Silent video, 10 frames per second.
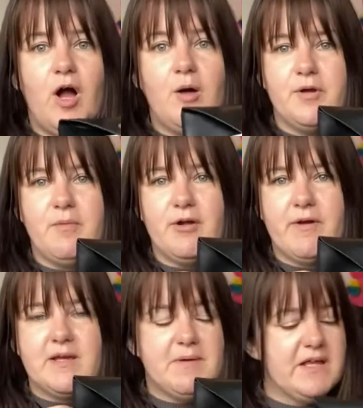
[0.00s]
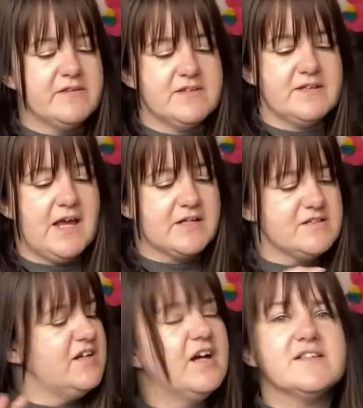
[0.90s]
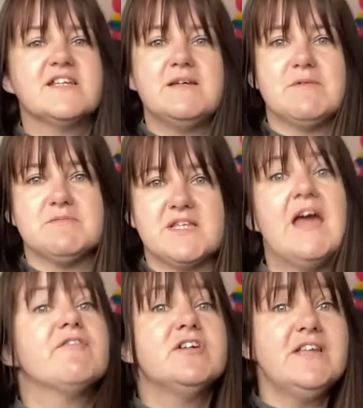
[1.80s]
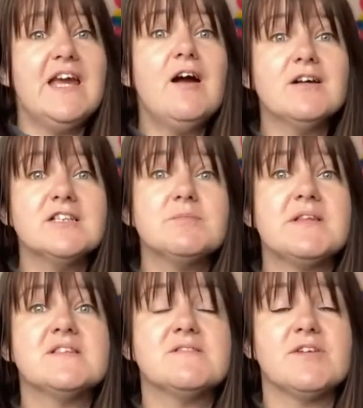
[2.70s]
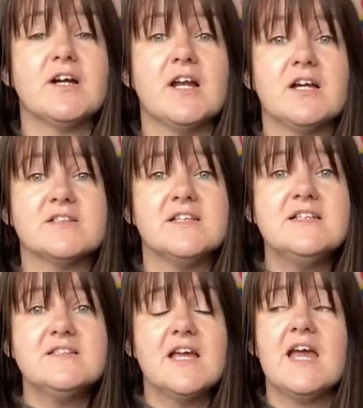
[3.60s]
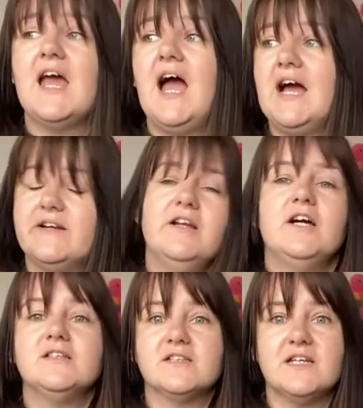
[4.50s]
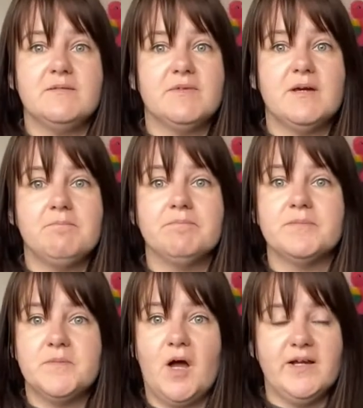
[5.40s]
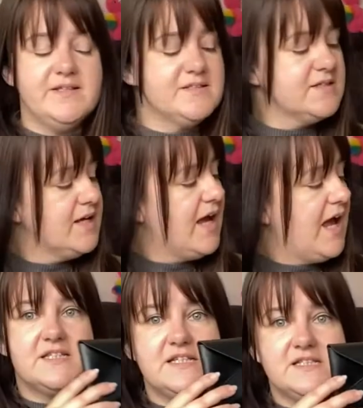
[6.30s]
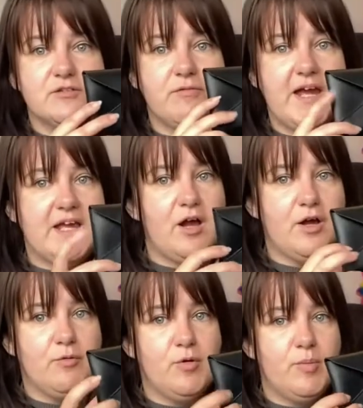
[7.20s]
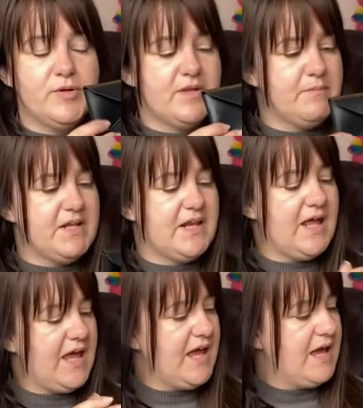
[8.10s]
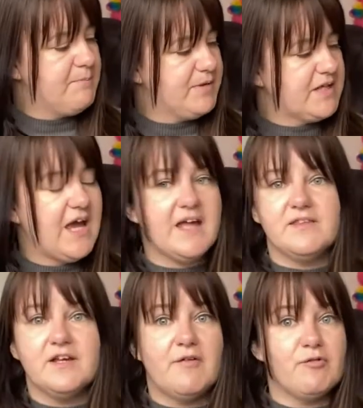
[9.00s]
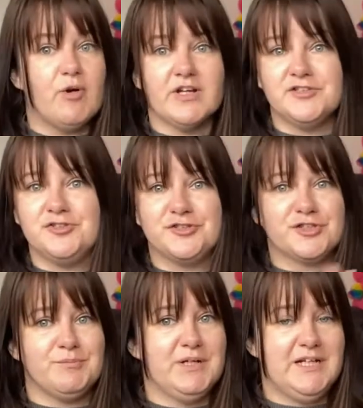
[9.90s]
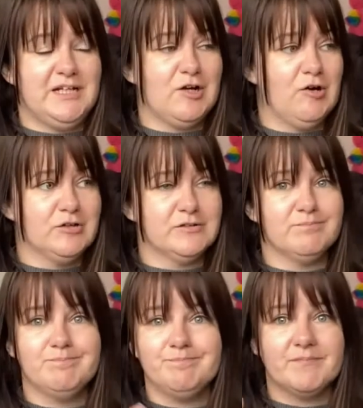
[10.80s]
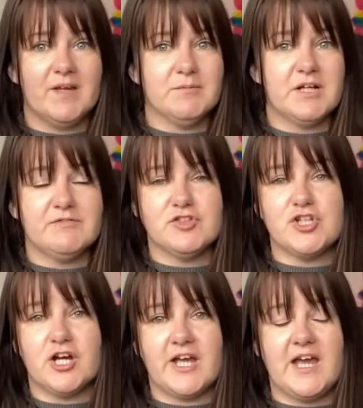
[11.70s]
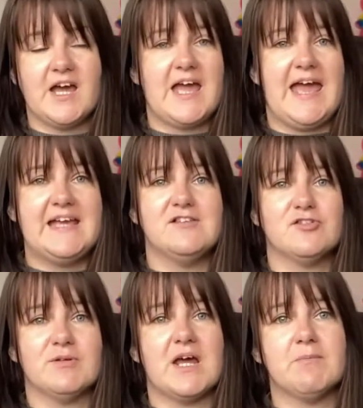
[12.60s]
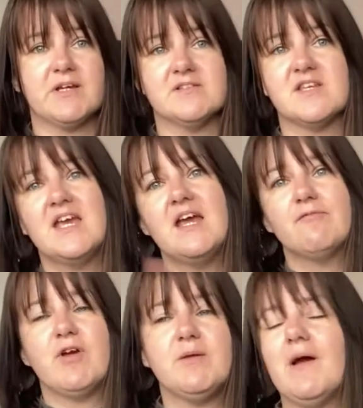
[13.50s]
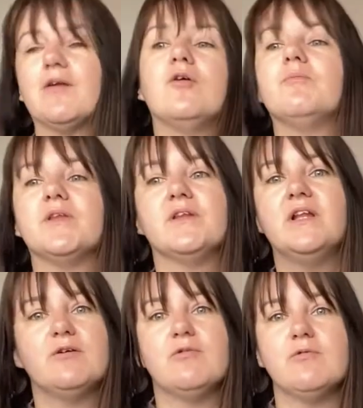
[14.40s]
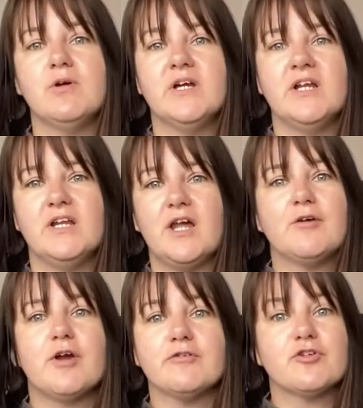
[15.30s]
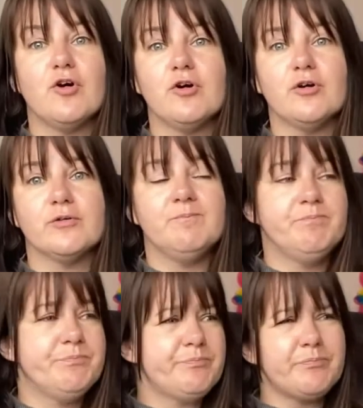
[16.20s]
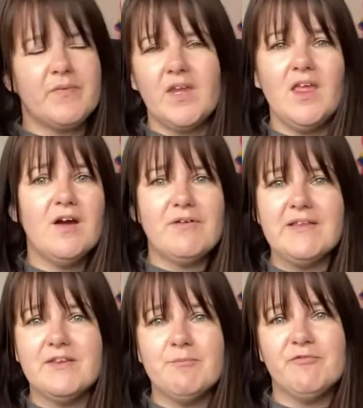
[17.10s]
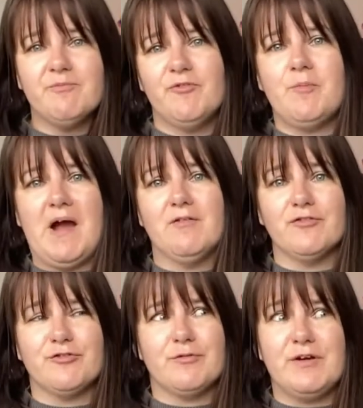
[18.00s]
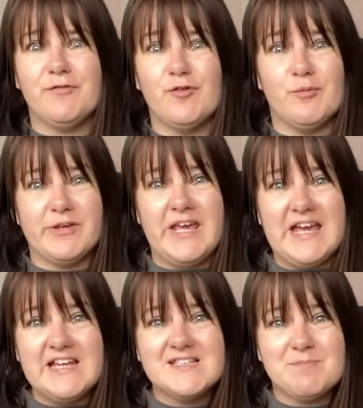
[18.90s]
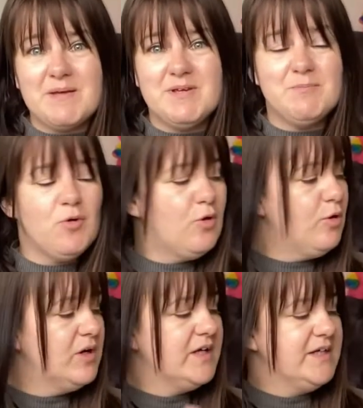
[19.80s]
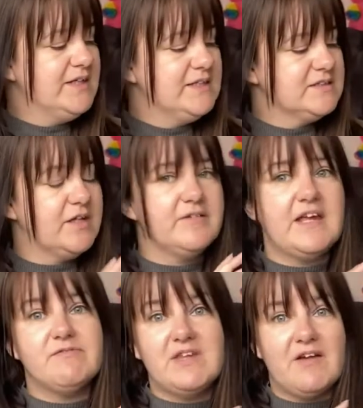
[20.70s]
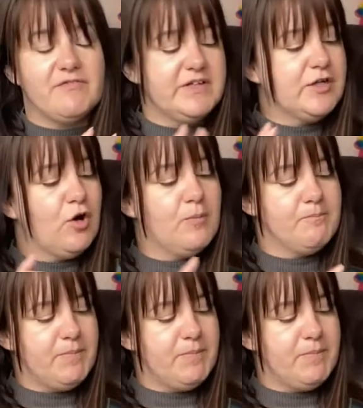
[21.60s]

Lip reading: I'll put my Ray-Bans in there because I like to keep them safe, because they are expensive sunglasses and I like to keep them nice. This is great, I will put them in there, but yeah, the other one is just completely gone. I'm gonna have to chuck it. I hate doing that because Ray-Ban on, but the little logo's gone. I've had them for about 3 or 4 years, maybe more, so they've definitely gone.